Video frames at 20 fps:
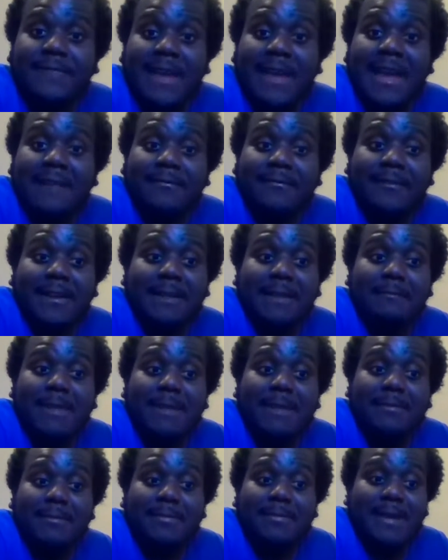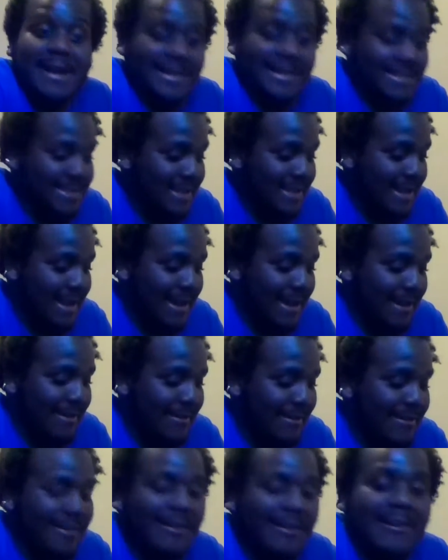had fucking Pepper Potts in the Iron
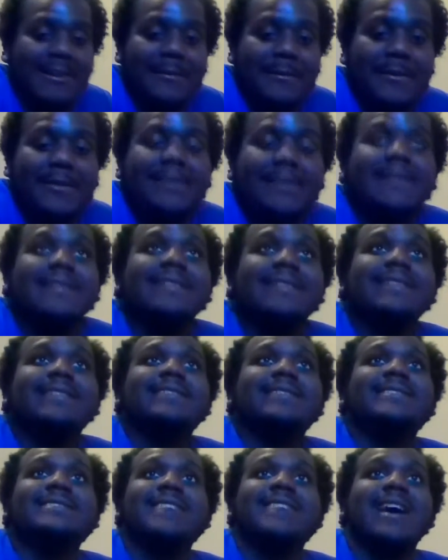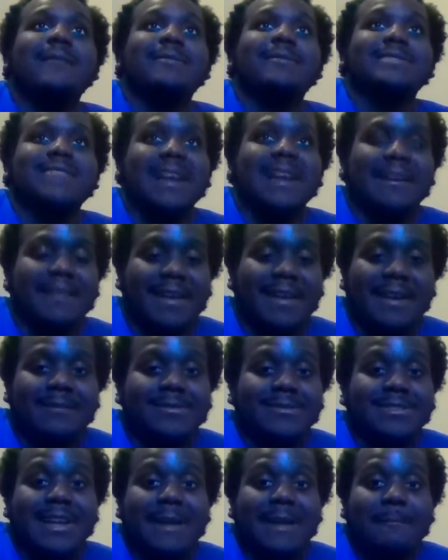Heart armor. Just almost
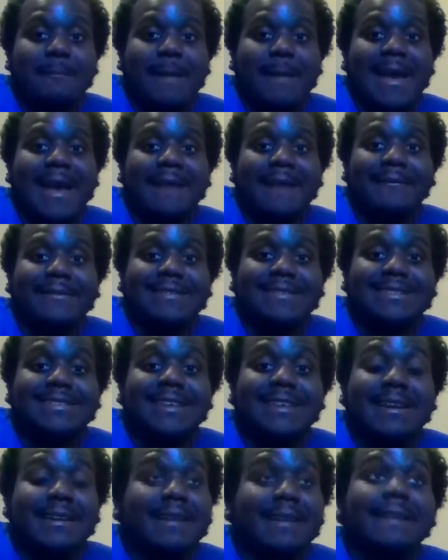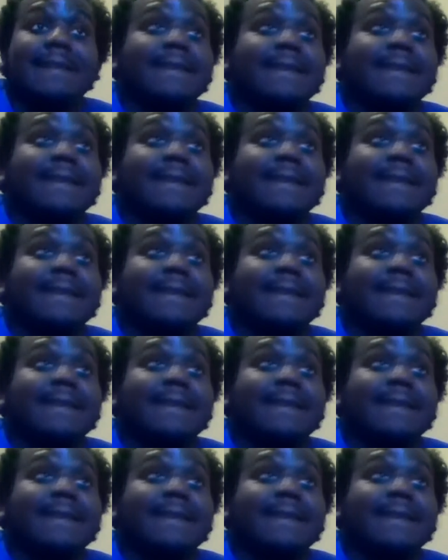got mad for a second.